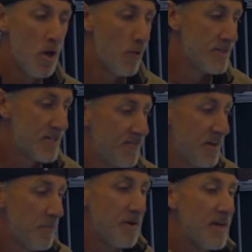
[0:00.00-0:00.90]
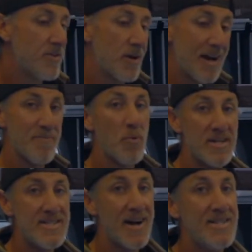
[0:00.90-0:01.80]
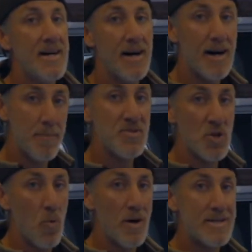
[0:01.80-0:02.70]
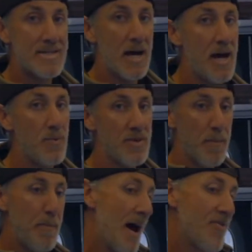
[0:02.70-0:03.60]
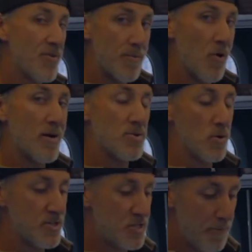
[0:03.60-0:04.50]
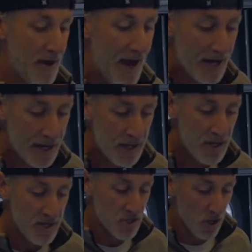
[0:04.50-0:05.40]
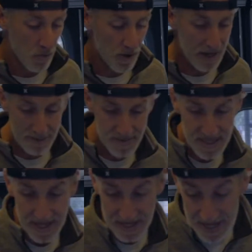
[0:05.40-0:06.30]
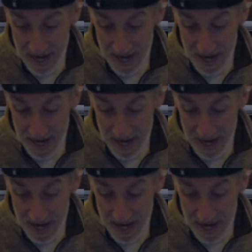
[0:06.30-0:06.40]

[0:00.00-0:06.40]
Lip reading: With the 70B, they're kind of more tucked up to one side with the bathroom brought towards the back. So where I'm standing